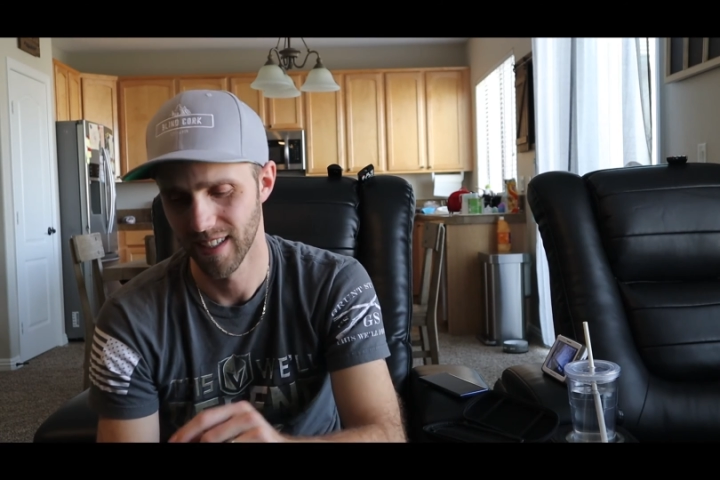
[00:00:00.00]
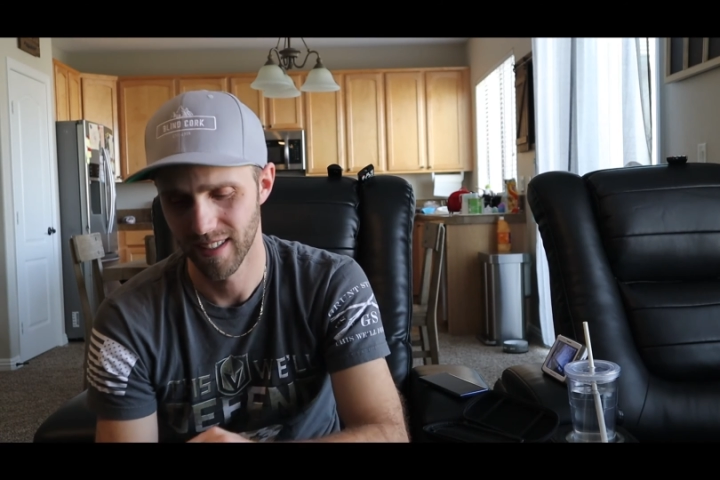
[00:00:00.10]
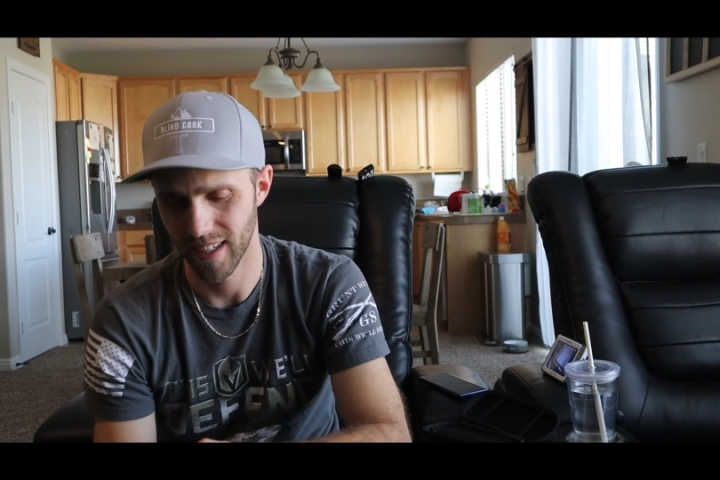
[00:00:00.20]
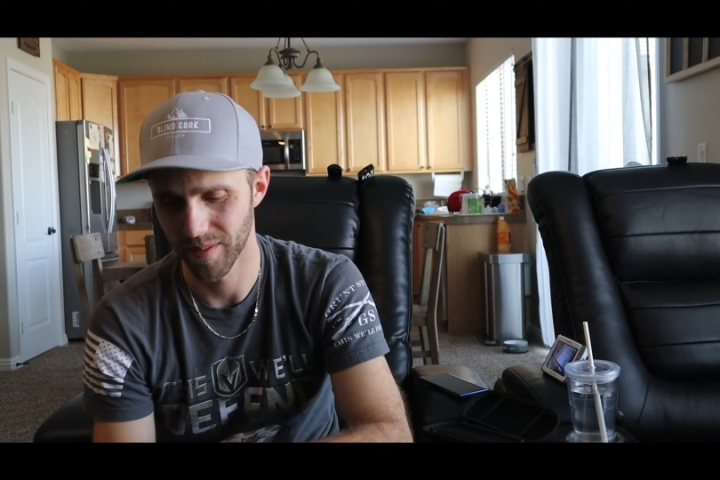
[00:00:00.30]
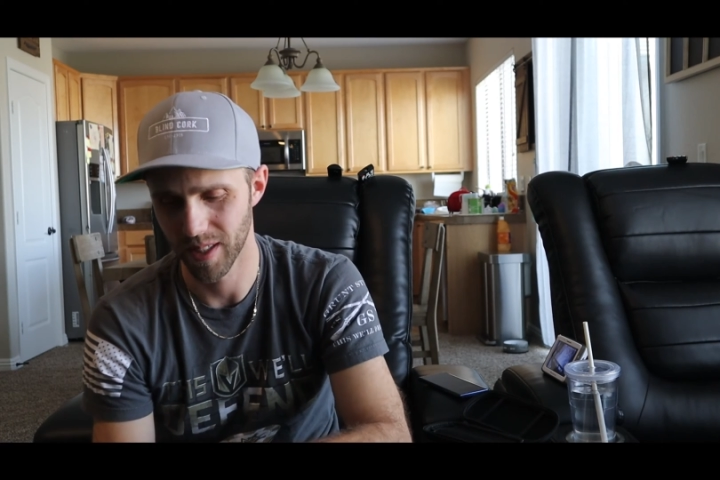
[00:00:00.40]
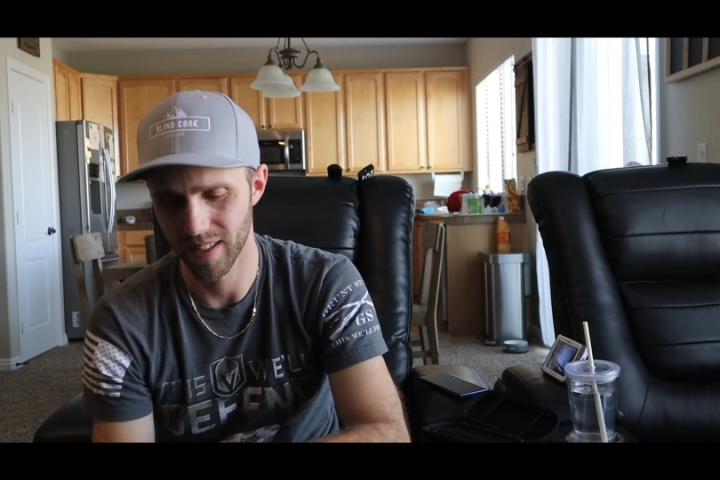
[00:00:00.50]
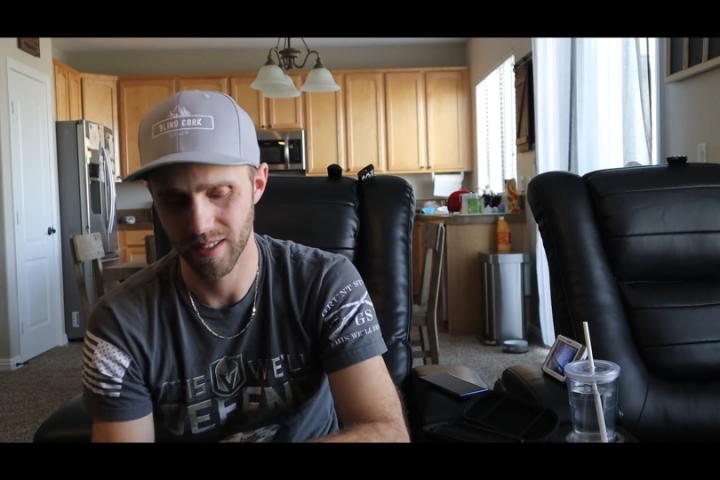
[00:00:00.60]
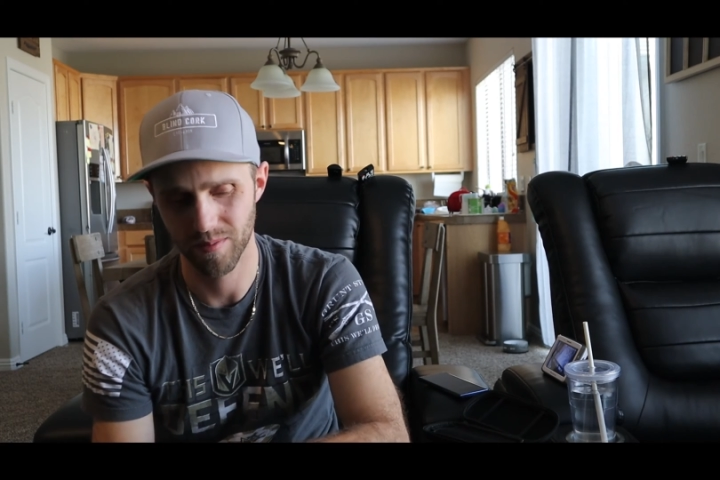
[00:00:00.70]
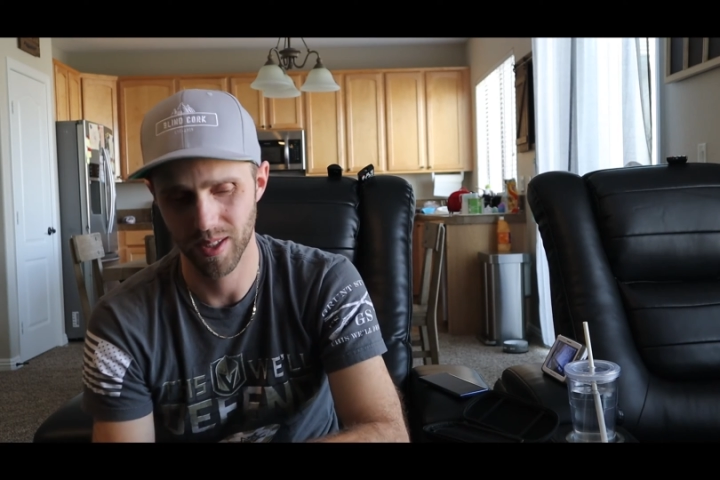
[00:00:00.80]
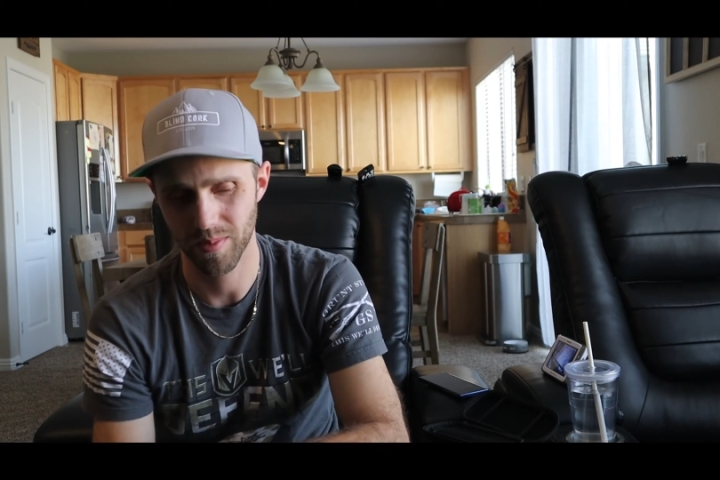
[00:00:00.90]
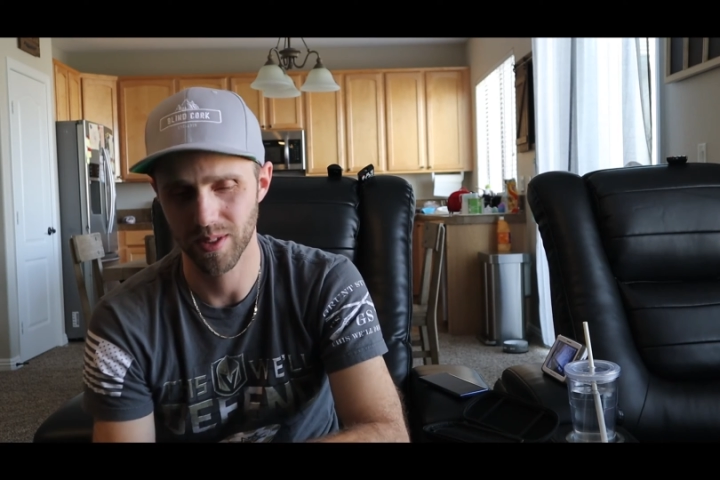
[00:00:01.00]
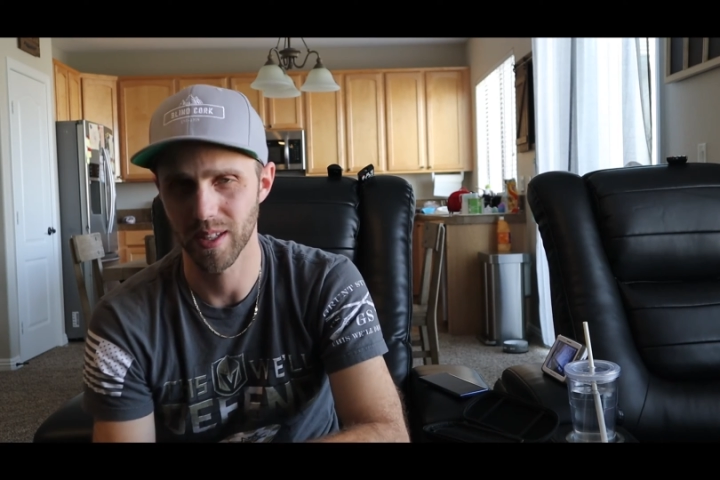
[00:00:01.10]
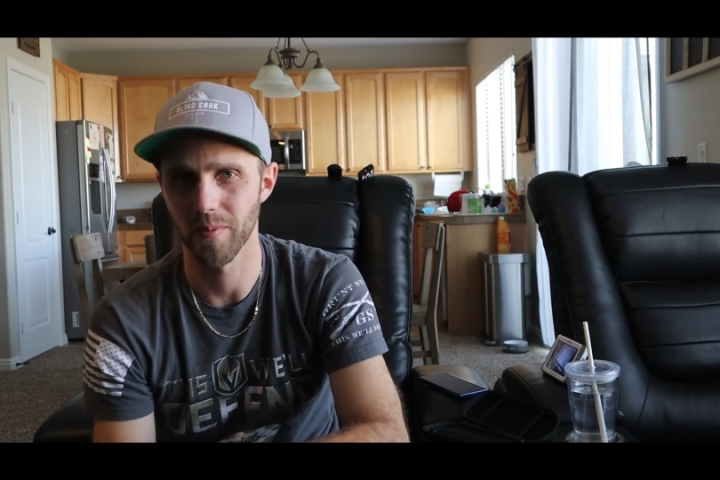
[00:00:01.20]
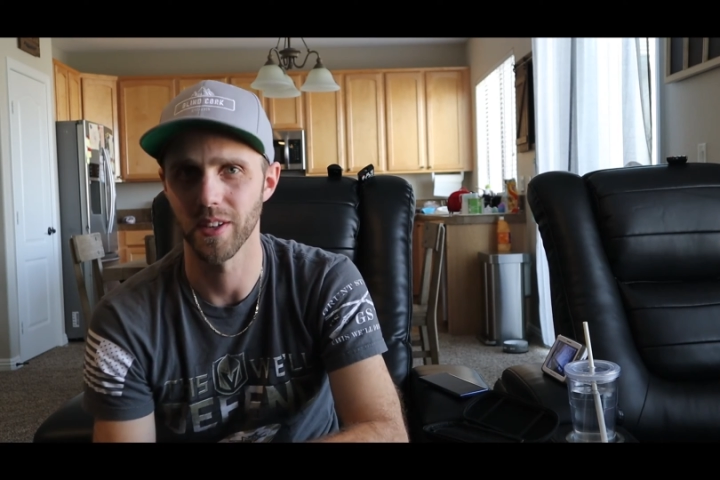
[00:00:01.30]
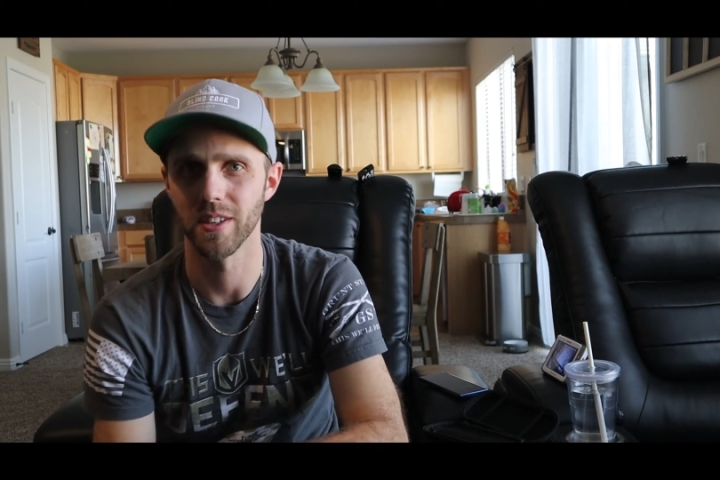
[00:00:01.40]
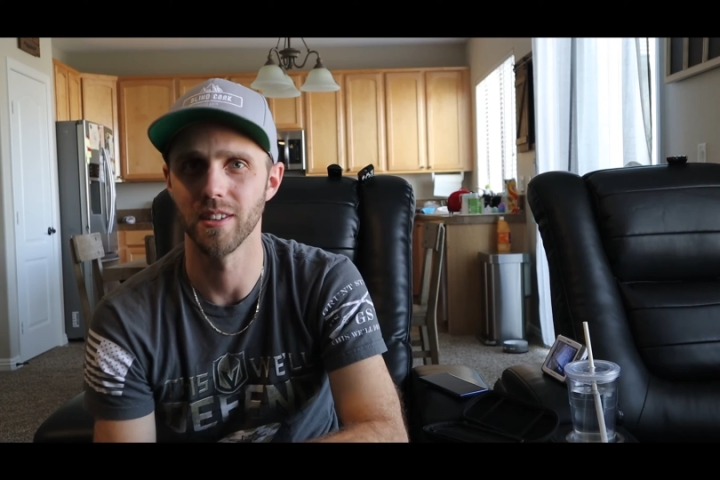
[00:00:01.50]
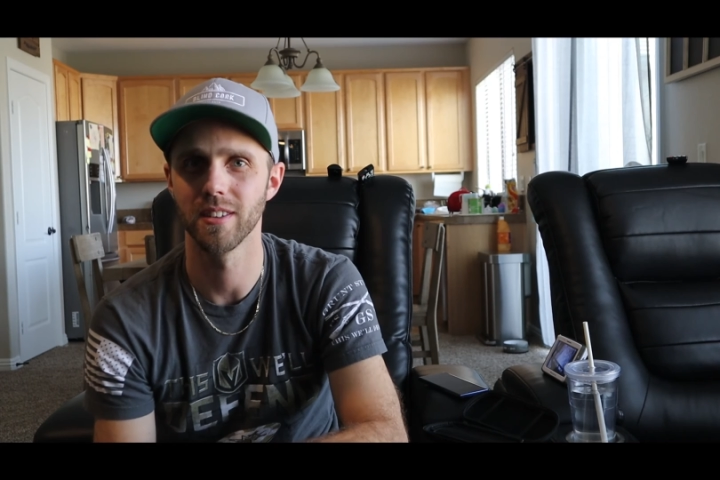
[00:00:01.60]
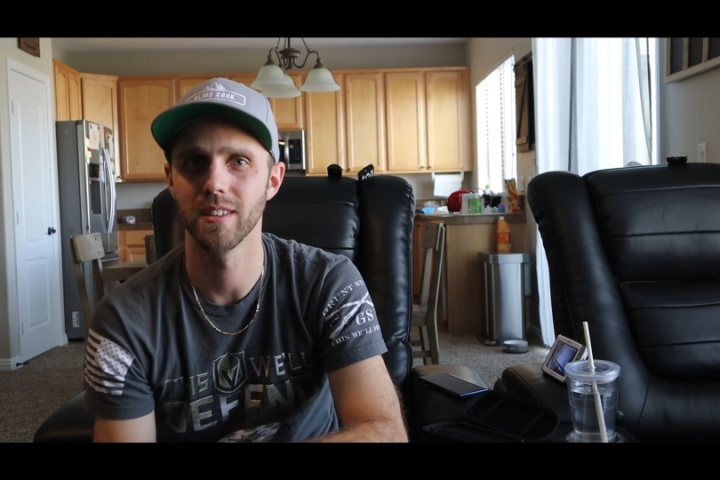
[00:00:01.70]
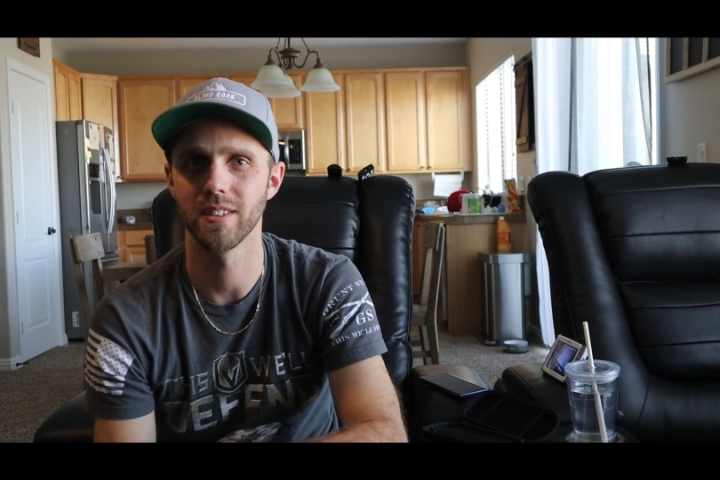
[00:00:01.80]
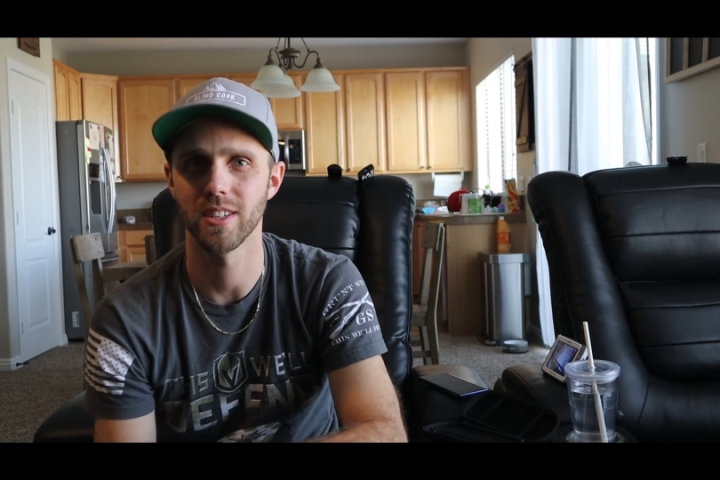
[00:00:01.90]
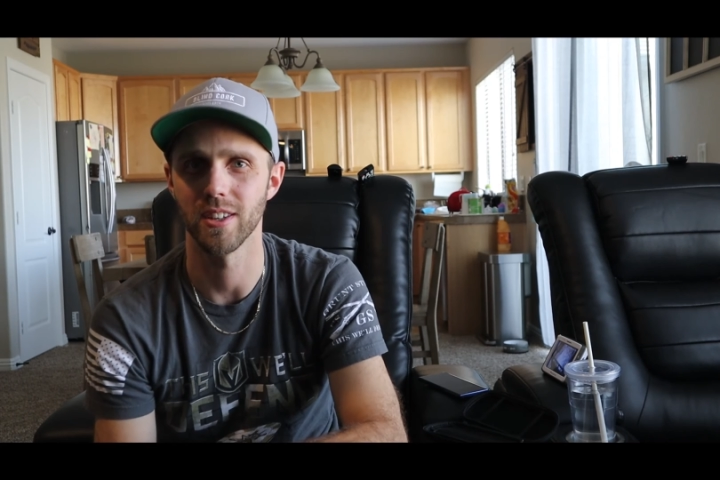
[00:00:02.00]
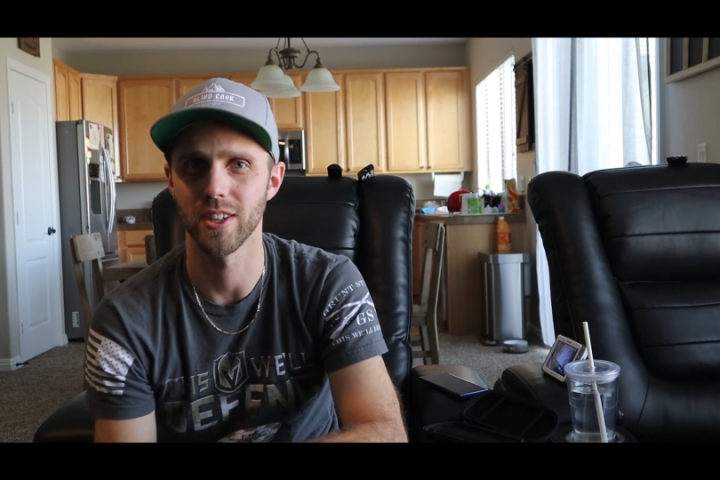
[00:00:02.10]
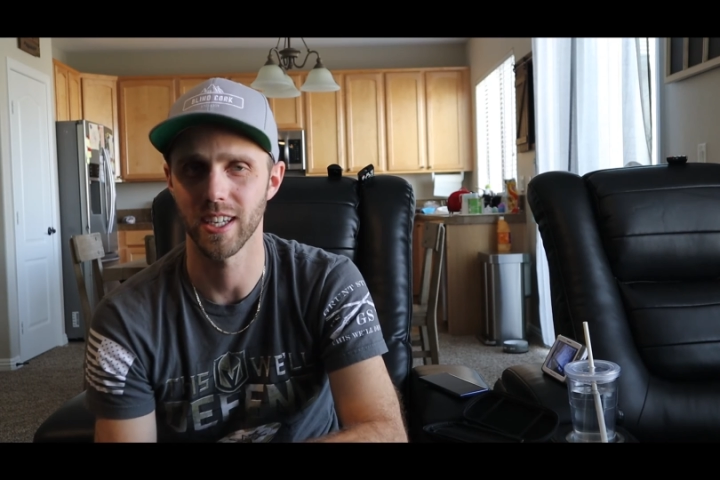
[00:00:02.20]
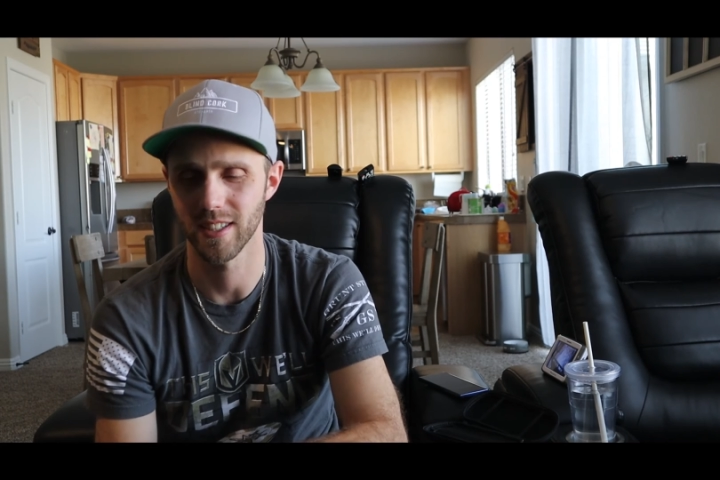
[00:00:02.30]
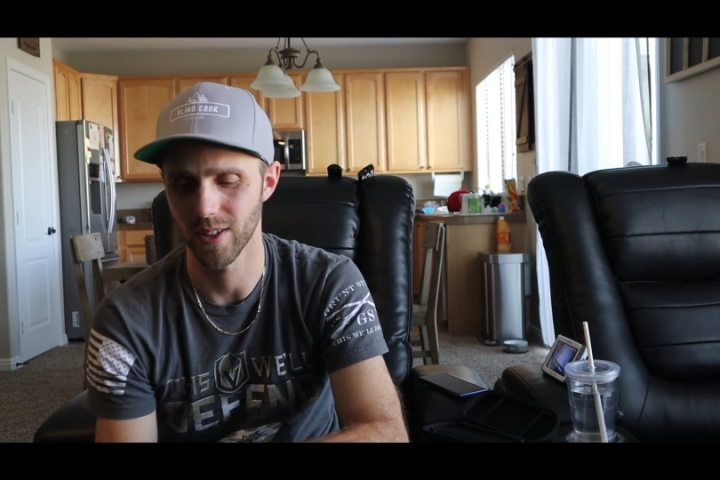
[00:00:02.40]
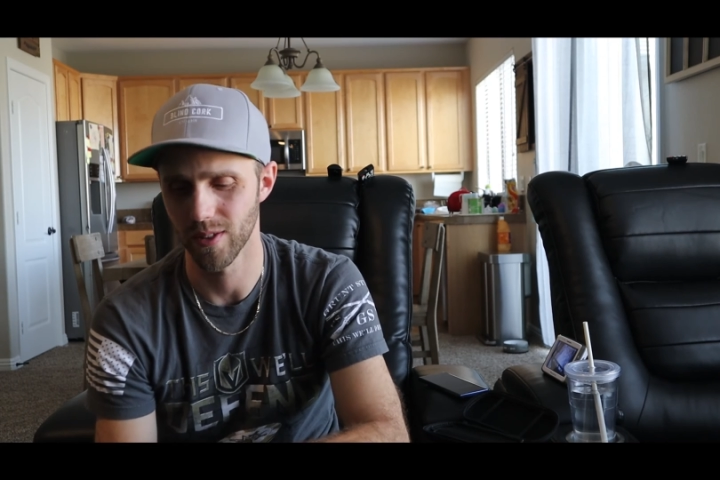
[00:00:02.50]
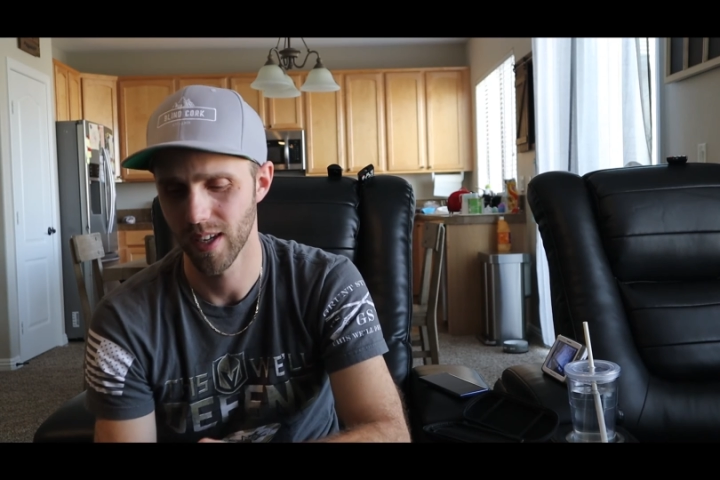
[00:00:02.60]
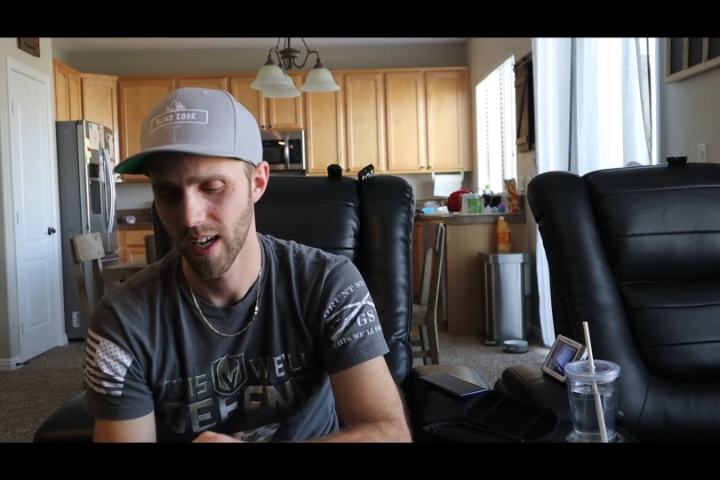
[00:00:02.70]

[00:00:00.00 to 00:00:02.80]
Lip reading: I mean it might be something to look into.